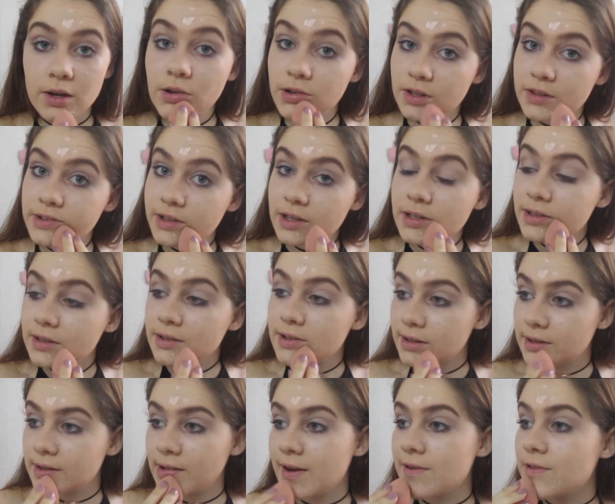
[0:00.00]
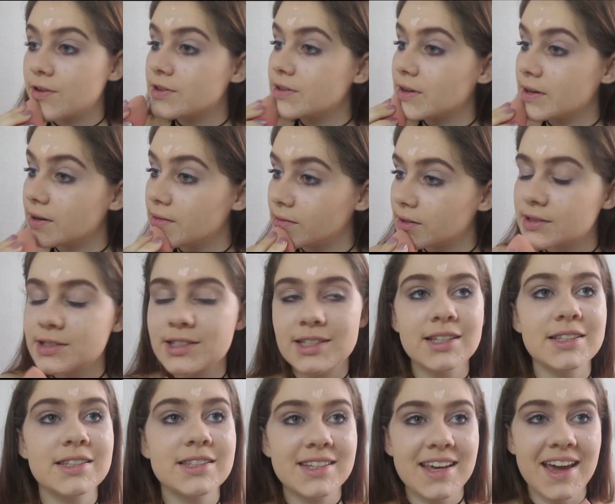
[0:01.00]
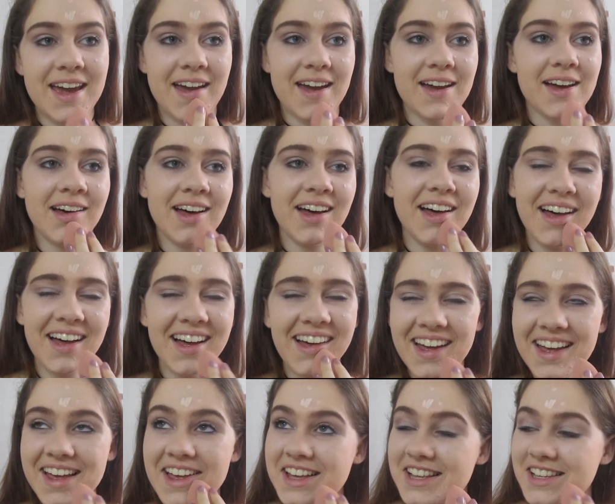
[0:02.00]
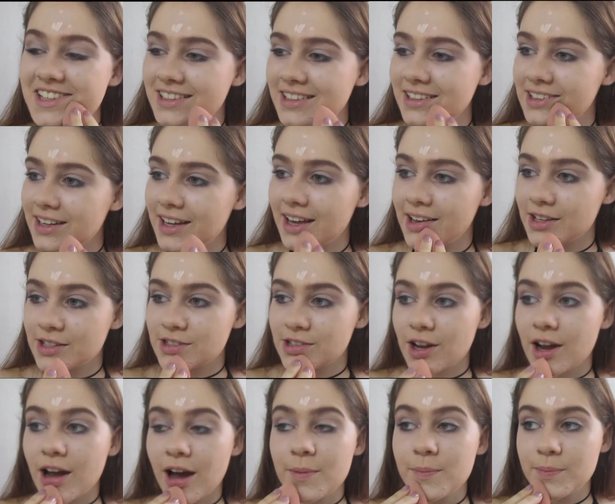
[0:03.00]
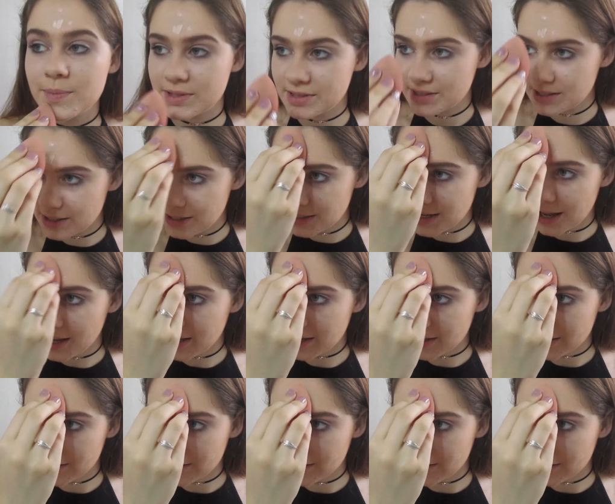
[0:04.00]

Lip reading: good skincare routine, skincare. So I'm busy like